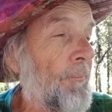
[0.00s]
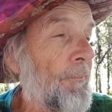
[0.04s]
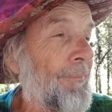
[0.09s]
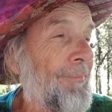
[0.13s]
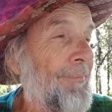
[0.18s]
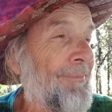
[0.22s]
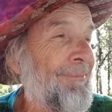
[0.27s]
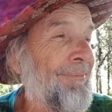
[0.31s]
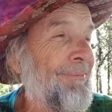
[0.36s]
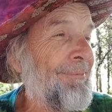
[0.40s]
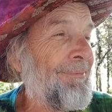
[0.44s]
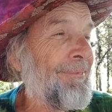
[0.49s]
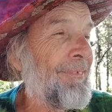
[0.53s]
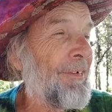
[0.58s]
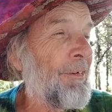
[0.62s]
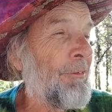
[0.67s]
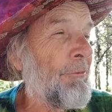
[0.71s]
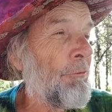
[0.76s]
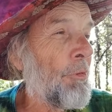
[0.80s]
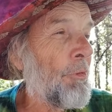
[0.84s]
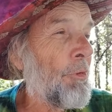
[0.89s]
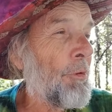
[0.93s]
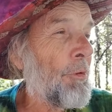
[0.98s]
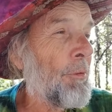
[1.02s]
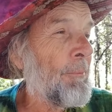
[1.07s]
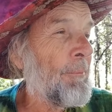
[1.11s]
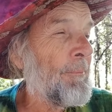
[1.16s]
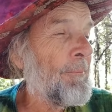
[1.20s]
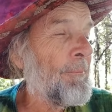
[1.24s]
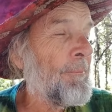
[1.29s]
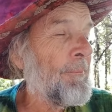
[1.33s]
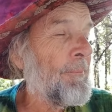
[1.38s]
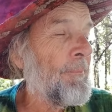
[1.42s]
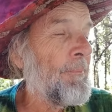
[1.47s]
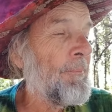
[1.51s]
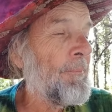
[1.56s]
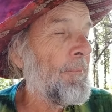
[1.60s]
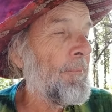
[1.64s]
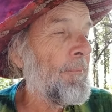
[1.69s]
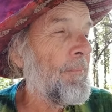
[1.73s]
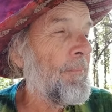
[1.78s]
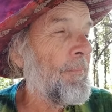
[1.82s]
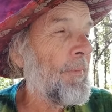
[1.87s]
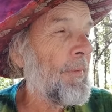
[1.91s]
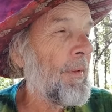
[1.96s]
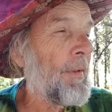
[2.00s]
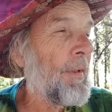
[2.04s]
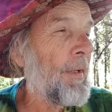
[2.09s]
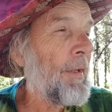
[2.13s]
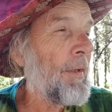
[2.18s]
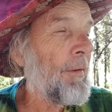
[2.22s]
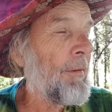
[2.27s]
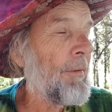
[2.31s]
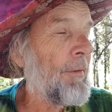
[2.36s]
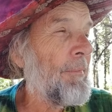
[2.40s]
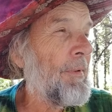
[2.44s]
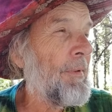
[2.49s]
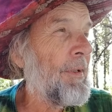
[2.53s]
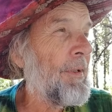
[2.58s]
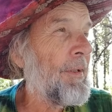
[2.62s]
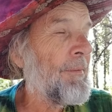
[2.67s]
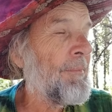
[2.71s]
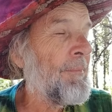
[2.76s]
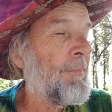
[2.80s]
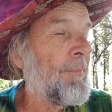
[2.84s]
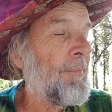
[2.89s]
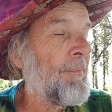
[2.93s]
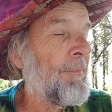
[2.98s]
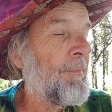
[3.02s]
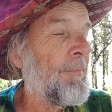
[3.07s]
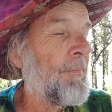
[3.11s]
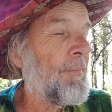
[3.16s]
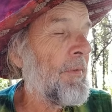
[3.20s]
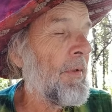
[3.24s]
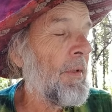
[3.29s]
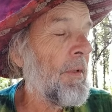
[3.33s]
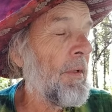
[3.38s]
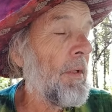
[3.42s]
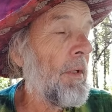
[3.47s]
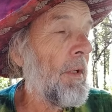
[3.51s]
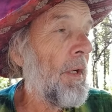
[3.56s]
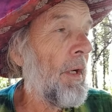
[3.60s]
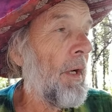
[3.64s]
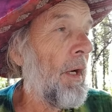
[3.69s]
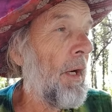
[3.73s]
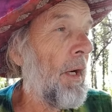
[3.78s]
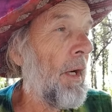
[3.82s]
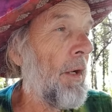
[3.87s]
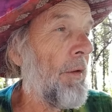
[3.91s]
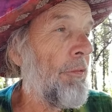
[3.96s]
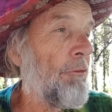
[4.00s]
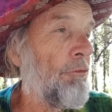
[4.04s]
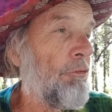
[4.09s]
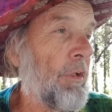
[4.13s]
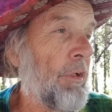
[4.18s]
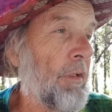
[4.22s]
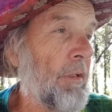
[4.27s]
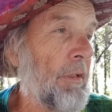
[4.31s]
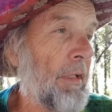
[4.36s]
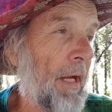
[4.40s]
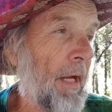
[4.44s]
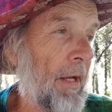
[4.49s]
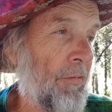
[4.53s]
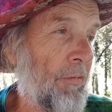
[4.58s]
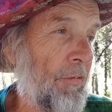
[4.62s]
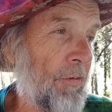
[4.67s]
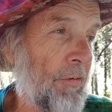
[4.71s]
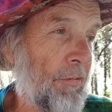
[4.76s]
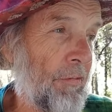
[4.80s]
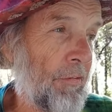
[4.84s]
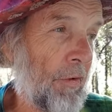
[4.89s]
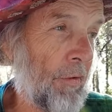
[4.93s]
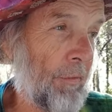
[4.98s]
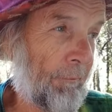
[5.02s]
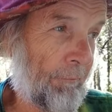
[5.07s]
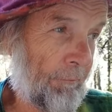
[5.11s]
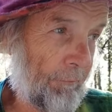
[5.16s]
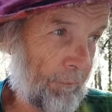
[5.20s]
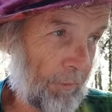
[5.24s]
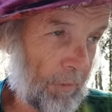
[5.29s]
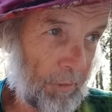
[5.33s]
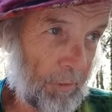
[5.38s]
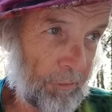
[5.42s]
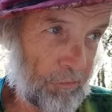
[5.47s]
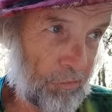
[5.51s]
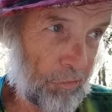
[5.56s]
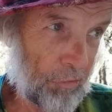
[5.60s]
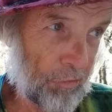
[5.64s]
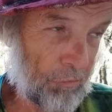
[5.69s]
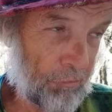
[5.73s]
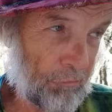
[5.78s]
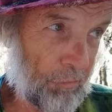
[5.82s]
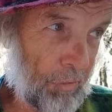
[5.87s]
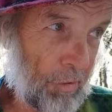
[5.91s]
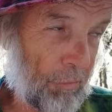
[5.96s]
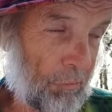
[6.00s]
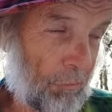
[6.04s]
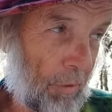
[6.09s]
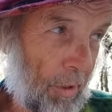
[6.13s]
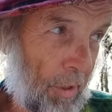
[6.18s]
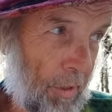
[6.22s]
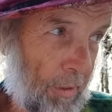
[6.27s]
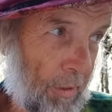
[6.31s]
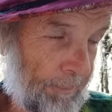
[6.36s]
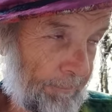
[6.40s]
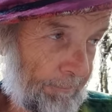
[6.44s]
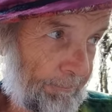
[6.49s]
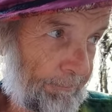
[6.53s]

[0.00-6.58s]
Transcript: Mm, warm, aromatic. Uh, three glasses of uh, chilled red wine.